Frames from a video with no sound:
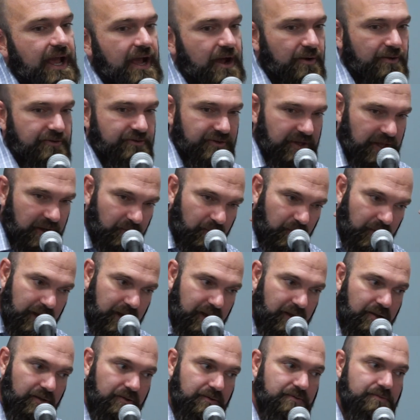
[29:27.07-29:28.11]
Now it's like,
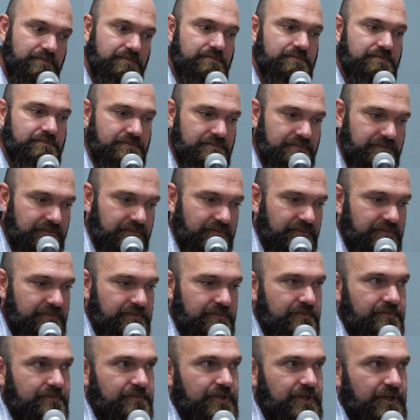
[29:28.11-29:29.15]
well,
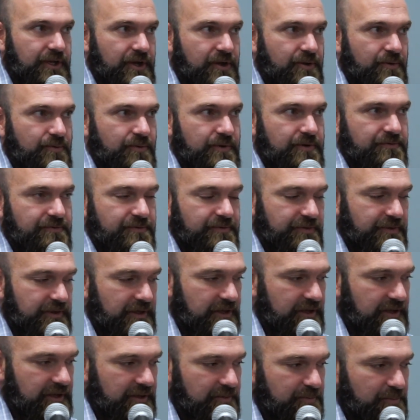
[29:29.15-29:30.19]
if
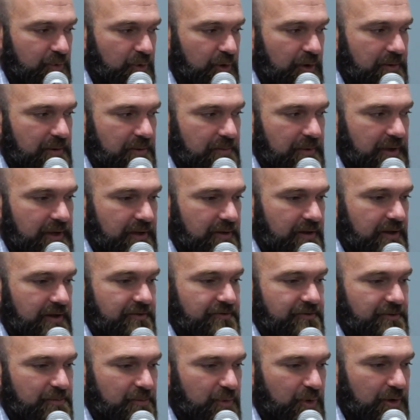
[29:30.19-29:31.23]
the
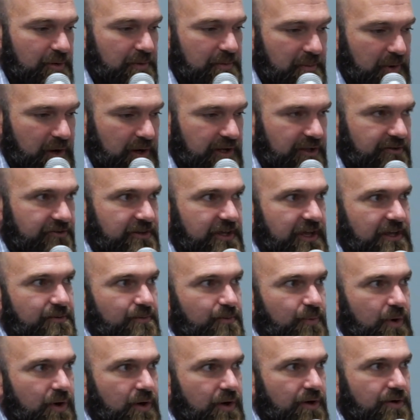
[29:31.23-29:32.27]
employment market's
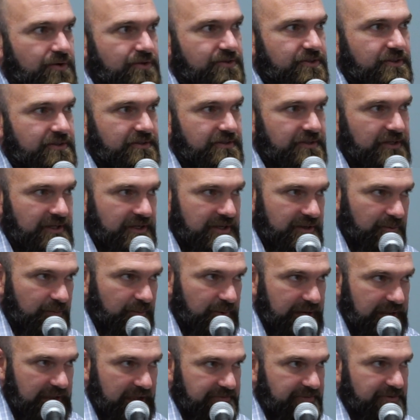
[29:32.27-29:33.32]
getting worse and
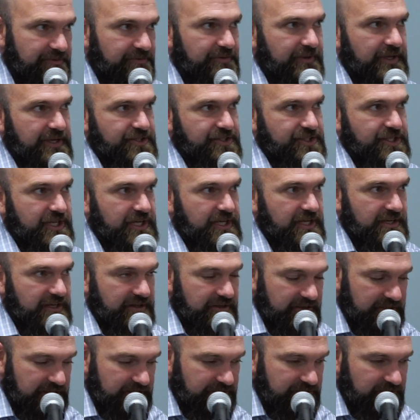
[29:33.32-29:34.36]
we have inflation
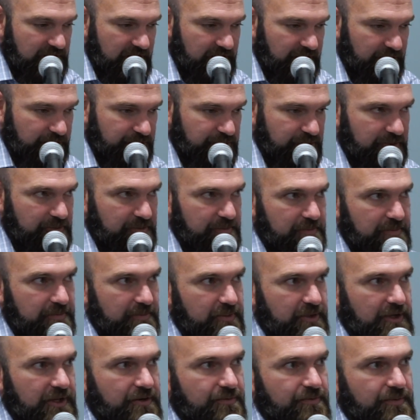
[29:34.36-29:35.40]
and these dollars are
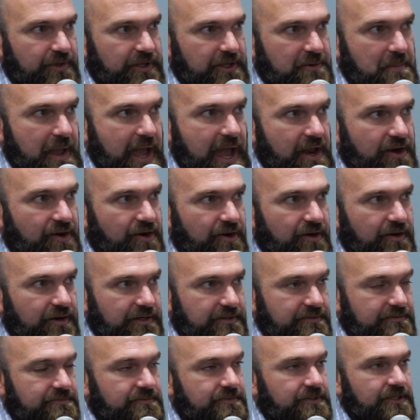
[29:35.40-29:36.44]
going to really matter,
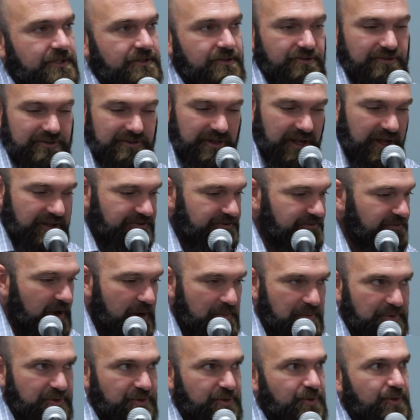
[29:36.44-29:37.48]
and there's lots of
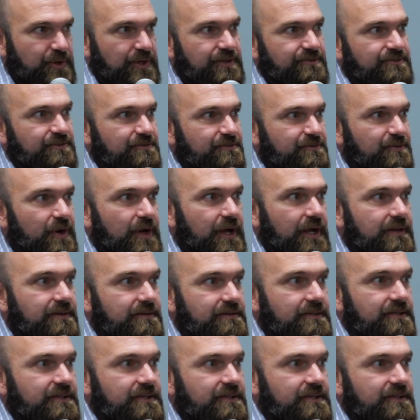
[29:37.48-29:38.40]
opportunities afoot.